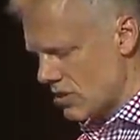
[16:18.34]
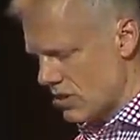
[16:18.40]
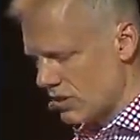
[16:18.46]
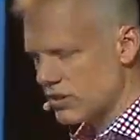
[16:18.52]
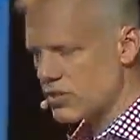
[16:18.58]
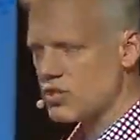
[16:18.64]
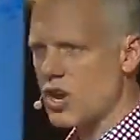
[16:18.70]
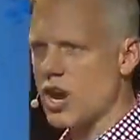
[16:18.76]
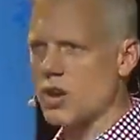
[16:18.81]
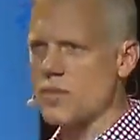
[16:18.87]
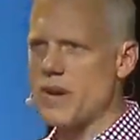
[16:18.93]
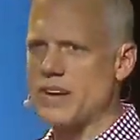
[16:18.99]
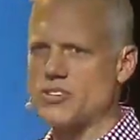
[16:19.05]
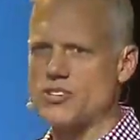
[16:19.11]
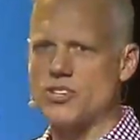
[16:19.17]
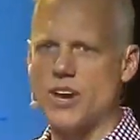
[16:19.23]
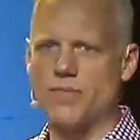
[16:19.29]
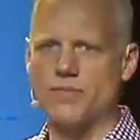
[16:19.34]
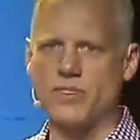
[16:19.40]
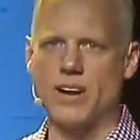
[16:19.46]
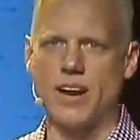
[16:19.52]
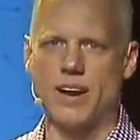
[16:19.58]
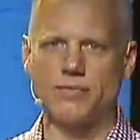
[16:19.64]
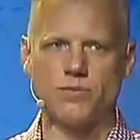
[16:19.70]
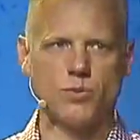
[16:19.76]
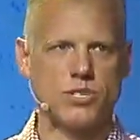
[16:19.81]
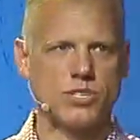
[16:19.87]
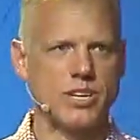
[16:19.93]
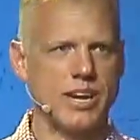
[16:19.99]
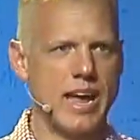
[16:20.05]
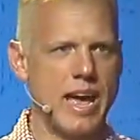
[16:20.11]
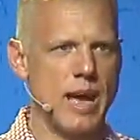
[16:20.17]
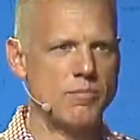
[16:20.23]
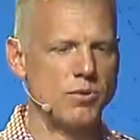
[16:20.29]
Let's talk about ChefConf and what's
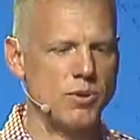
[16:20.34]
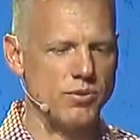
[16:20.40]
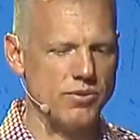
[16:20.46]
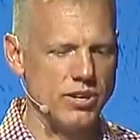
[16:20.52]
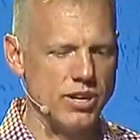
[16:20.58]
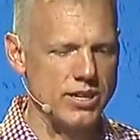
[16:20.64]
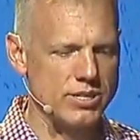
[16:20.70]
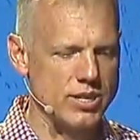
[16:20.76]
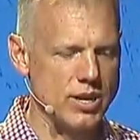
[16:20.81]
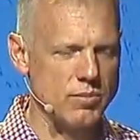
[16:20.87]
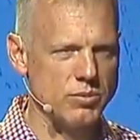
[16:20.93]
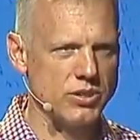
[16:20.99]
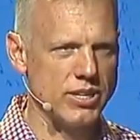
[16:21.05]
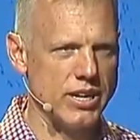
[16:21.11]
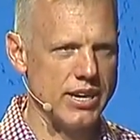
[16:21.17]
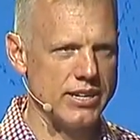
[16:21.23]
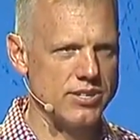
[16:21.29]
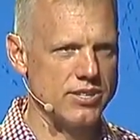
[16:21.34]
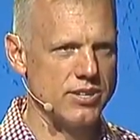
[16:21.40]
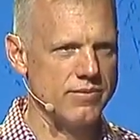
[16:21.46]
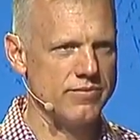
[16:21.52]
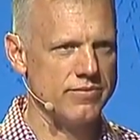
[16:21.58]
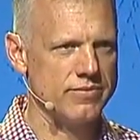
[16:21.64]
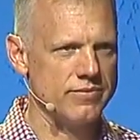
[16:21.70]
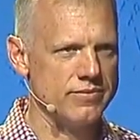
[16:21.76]
going to happen over the next couple days.